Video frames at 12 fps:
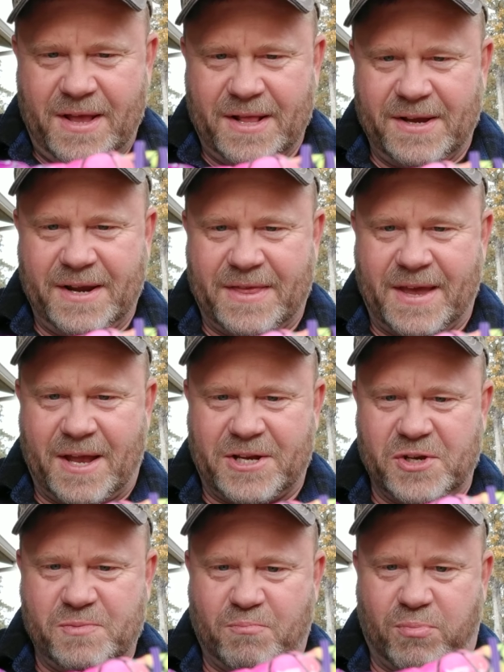Look at that,
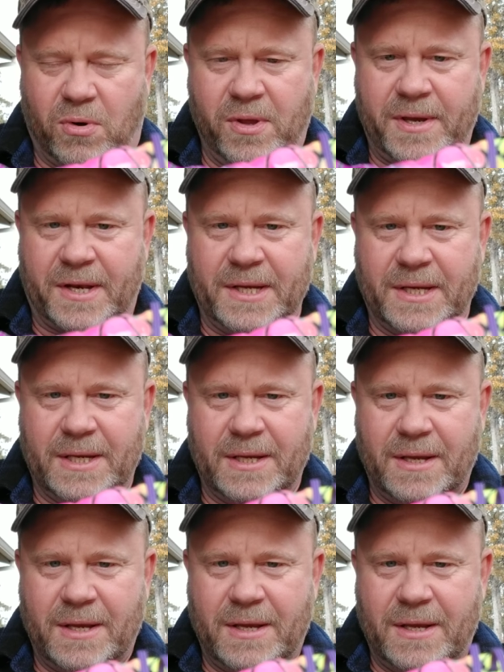just brilliant.
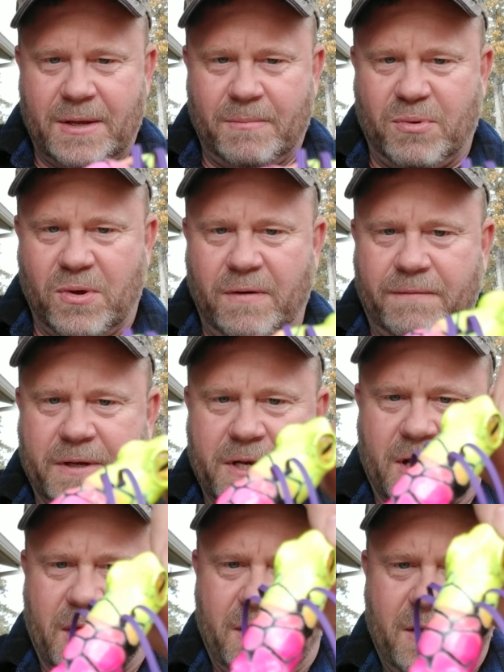Beautifully
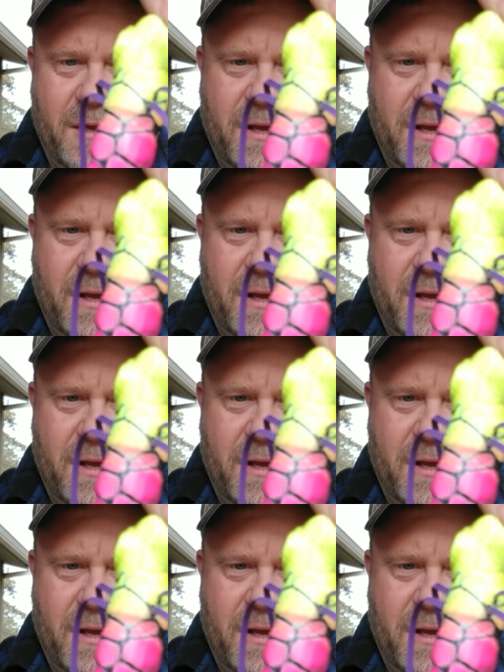done.